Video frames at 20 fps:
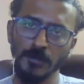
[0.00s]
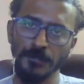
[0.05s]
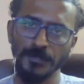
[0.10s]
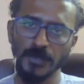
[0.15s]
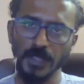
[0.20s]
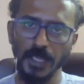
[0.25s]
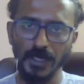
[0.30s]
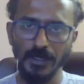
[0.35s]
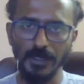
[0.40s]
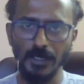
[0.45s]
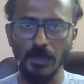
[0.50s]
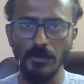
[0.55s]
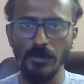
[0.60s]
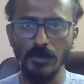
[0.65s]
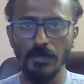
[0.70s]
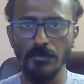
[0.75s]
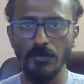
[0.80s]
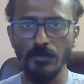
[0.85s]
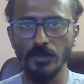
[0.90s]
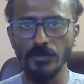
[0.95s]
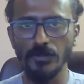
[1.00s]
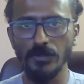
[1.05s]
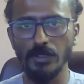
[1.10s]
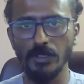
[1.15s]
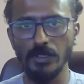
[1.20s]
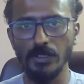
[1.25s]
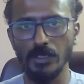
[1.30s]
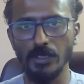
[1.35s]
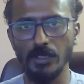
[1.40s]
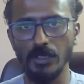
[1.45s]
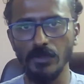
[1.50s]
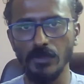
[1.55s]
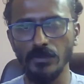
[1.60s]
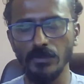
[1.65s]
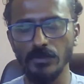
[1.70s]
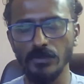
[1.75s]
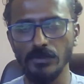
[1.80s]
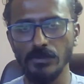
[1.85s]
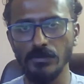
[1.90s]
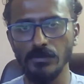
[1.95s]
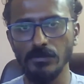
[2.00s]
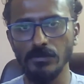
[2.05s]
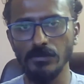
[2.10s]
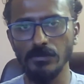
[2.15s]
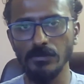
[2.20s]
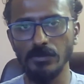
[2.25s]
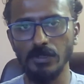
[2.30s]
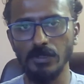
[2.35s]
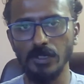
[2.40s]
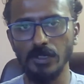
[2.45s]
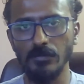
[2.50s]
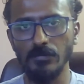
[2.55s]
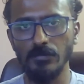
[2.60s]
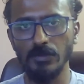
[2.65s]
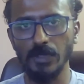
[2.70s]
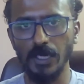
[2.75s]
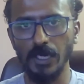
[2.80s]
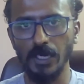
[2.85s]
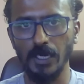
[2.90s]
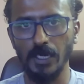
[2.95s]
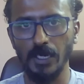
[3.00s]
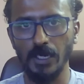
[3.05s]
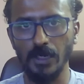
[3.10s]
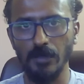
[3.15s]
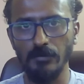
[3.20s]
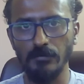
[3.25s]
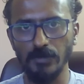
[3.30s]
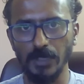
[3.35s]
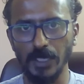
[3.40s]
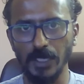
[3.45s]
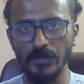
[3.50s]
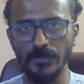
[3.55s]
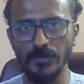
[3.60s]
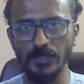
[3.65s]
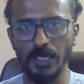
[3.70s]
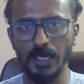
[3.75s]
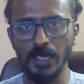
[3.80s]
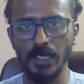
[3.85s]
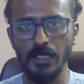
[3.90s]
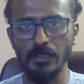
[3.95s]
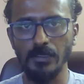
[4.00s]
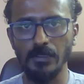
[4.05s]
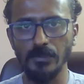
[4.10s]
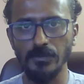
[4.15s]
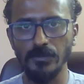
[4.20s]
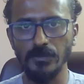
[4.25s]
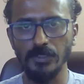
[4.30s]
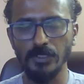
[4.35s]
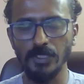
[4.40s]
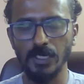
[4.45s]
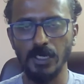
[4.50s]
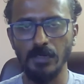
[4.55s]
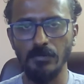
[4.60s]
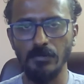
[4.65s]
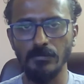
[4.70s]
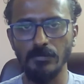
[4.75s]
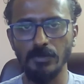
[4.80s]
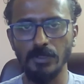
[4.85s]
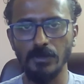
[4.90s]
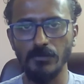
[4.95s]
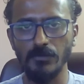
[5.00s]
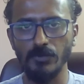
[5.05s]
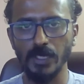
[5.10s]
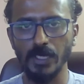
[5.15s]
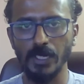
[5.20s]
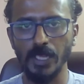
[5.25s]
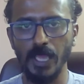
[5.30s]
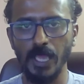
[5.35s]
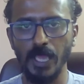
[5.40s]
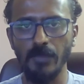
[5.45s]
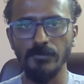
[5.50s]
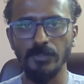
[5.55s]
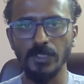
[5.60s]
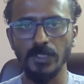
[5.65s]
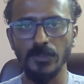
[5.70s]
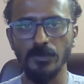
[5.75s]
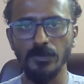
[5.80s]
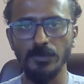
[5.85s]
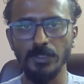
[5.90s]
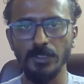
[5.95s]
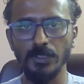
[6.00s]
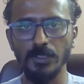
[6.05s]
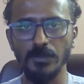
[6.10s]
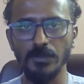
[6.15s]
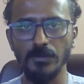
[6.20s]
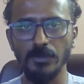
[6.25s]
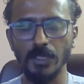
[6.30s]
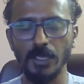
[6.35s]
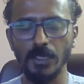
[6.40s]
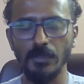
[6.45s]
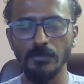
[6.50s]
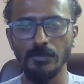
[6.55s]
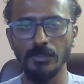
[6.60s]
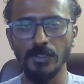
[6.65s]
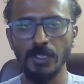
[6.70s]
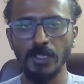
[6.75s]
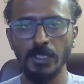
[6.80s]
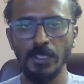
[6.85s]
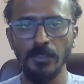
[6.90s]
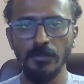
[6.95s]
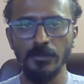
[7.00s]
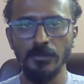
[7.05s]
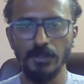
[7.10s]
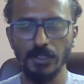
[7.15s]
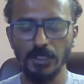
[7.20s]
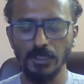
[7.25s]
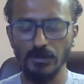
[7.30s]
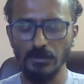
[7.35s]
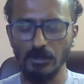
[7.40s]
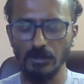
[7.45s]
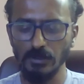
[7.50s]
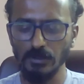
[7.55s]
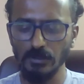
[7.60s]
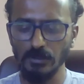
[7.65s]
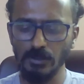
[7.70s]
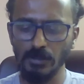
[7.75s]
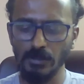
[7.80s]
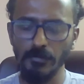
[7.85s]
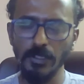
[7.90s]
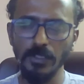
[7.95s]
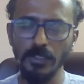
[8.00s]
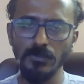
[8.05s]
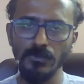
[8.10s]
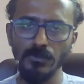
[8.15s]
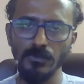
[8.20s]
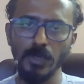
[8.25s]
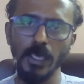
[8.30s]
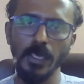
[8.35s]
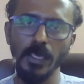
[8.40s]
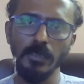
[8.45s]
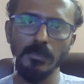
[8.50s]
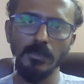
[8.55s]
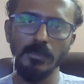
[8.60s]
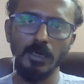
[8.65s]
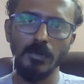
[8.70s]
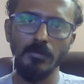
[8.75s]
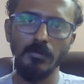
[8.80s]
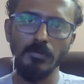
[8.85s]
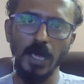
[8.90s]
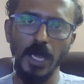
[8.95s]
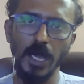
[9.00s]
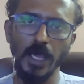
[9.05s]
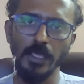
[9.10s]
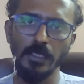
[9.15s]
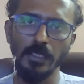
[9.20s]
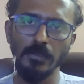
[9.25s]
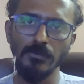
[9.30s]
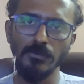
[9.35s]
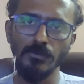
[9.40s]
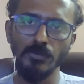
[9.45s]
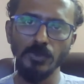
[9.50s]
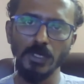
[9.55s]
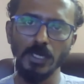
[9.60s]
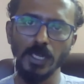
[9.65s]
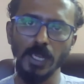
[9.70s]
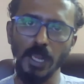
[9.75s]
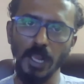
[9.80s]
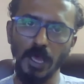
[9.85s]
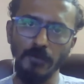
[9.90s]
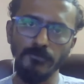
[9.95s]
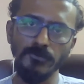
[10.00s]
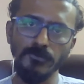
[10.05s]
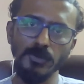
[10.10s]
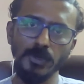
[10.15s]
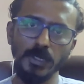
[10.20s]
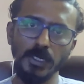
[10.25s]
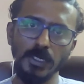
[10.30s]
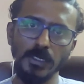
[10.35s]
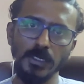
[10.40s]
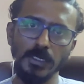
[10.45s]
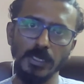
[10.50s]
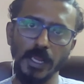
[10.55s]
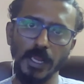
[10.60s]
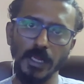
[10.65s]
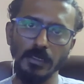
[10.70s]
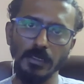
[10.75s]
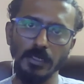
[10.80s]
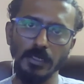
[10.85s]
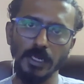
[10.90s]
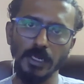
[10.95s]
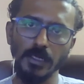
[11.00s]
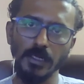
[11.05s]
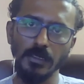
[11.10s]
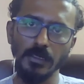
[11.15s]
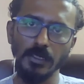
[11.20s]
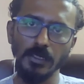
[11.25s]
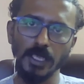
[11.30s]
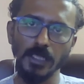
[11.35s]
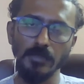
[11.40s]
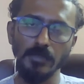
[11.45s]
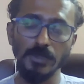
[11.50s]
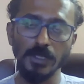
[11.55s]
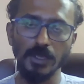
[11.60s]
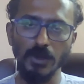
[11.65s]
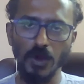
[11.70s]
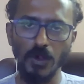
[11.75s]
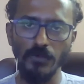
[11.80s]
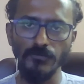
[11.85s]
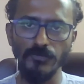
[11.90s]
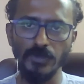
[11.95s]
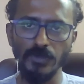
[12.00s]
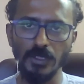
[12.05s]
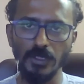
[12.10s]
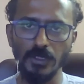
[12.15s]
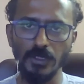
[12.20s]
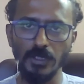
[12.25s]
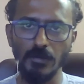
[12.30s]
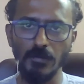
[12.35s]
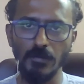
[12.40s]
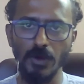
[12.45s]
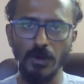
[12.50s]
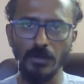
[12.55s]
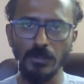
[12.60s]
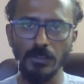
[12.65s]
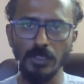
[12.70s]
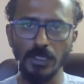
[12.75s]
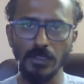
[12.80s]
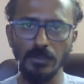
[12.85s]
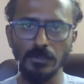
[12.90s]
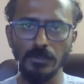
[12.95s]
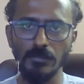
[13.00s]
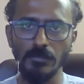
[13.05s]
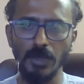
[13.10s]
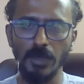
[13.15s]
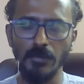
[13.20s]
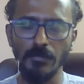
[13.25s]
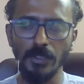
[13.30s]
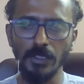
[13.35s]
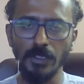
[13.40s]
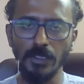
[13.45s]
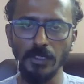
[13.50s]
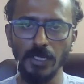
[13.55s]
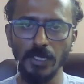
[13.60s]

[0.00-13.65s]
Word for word: and now I'm also introduced to uh, uh Agile, Scrum uh, where I have the expertise now so these are the domains where uh, I would love to interact and can be confident about at the moment